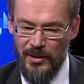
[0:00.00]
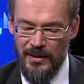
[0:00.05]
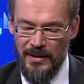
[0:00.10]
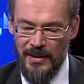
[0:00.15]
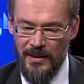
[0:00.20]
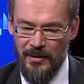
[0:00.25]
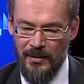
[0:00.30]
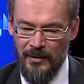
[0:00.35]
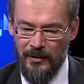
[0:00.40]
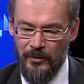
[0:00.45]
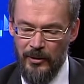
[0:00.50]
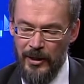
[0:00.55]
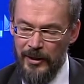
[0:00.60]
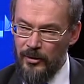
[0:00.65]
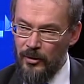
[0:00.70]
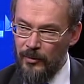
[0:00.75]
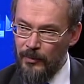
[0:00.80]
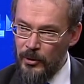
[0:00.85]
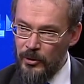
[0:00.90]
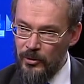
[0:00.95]
It's a
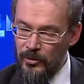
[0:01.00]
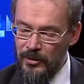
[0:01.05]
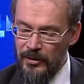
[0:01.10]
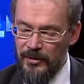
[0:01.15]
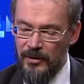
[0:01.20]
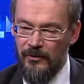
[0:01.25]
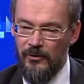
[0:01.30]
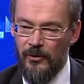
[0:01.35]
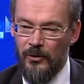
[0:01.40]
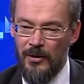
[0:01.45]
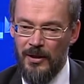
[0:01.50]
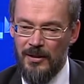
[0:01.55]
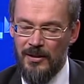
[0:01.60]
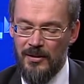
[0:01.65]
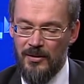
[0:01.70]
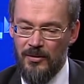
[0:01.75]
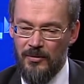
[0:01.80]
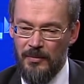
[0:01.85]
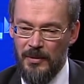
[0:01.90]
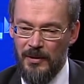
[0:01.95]
great opportunity for
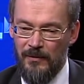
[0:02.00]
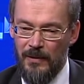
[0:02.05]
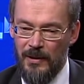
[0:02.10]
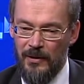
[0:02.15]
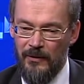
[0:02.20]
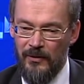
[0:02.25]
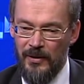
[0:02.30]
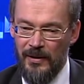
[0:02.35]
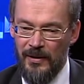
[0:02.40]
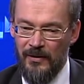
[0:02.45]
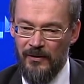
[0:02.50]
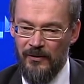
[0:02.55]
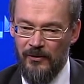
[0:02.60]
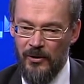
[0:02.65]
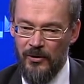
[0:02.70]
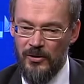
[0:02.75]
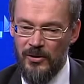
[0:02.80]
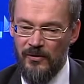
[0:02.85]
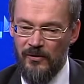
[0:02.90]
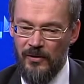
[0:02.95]
us to be one of the
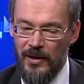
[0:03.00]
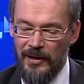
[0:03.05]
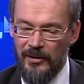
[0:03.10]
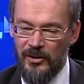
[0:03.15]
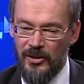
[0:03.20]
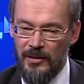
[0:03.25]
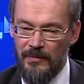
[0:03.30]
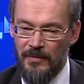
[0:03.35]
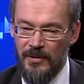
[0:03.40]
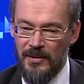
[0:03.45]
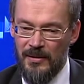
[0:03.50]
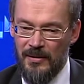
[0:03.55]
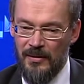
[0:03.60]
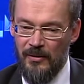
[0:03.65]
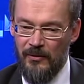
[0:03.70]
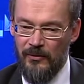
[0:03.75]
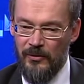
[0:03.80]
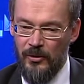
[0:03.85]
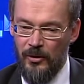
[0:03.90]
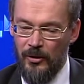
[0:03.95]
first flagships
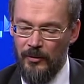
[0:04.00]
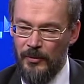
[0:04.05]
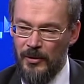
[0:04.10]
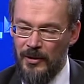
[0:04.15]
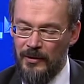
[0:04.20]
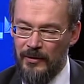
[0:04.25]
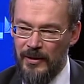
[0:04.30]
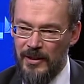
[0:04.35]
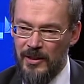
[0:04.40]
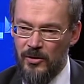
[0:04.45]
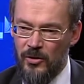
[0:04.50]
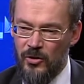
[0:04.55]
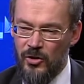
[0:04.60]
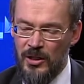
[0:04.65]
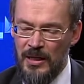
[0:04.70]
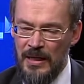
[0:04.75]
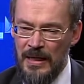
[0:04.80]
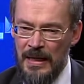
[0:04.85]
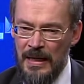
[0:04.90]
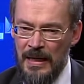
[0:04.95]
of European
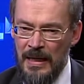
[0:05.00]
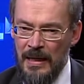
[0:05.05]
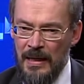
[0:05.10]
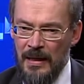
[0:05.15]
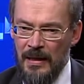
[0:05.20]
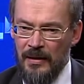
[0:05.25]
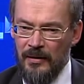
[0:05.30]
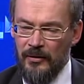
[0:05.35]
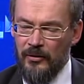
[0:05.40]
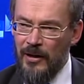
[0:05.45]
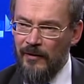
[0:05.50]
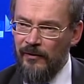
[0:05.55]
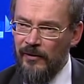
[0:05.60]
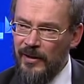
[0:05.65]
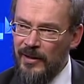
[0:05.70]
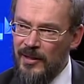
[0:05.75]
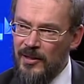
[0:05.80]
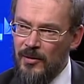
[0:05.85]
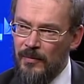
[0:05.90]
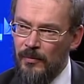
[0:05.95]
research.
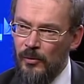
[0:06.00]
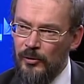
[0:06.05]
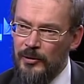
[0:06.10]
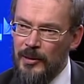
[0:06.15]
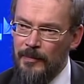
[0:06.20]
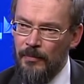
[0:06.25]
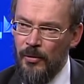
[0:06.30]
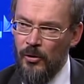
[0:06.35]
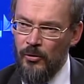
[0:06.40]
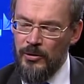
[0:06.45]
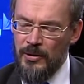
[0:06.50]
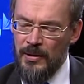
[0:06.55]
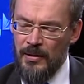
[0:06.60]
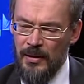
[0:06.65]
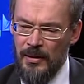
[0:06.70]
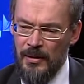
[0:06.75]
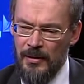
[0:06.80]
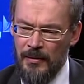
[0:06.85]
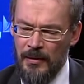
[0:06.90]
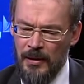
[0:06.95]
Graphene is a
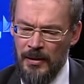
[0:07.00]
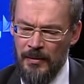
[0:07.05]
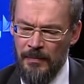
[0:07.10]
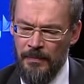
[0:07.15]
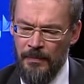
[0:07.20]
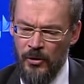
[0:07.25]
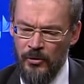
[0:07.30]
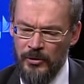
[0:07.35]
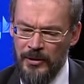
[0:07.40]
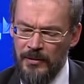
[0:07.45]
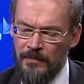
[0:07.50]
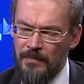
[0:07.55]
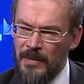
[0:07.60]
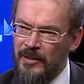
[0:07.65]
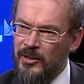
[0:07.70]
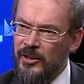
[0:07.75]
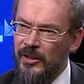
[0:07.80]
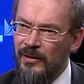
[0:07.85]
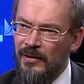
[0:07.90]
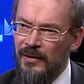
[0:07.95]
multipotent
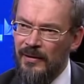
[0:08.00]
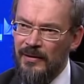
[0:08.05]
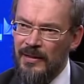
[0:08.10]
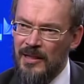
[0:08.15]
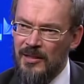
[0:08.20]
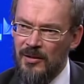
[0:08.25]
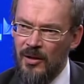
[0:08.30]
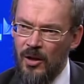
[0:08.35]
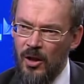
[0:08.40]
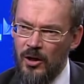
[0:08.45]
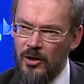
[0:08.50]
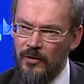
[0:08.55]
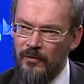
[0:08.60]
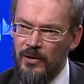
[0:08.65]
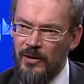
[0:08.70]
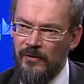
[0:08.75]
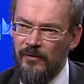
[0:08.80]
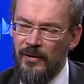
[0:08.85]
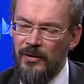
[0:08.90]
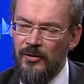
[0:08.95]
material. It has a lot of
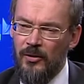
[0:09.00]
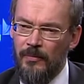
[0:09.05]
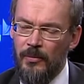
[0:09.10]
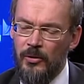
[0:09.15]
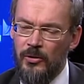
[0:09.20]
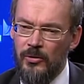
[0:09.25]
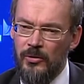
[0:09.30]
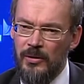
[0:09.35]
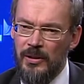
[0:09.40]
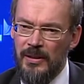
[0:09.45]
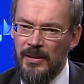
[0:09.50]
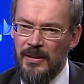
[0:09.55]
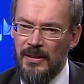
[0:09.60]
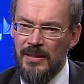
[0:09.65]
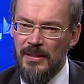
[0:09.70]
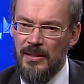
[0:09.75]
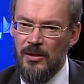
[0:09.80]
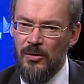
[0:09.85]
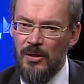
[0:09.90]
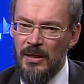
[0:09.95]
different
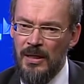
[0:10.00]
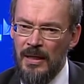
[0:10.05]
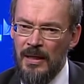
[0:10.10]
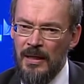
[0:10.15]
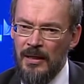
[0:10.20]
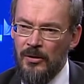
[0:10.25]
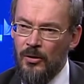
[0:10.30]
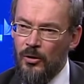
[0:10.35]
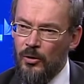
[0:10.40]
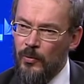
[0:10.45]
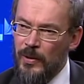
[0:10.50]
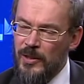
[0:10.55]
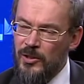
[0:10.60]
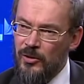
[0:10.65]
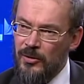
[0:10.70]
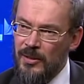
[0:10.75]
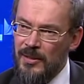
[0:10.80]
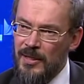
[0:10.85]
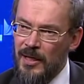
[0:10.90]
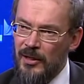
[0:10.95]
opportunities. So your
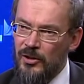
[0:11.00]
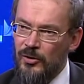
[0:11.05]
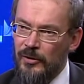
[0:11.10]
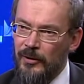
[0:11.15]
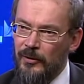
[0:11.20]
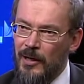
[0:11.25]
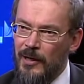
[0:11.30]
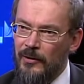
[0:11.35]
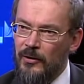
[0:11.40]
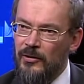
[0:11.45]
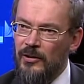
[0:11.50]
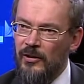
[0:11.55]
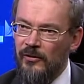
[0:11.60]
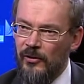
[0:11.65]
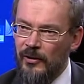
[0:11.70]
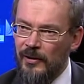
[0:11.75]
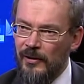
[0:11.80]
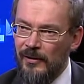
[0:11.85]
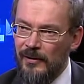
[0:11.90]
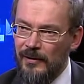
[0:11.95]
question is actually rather
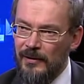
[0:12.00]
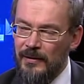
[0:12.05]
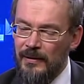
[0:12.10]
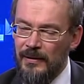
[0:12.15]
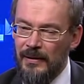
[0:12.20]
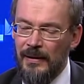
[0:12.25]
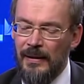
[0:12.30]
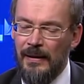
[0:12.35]
difficult.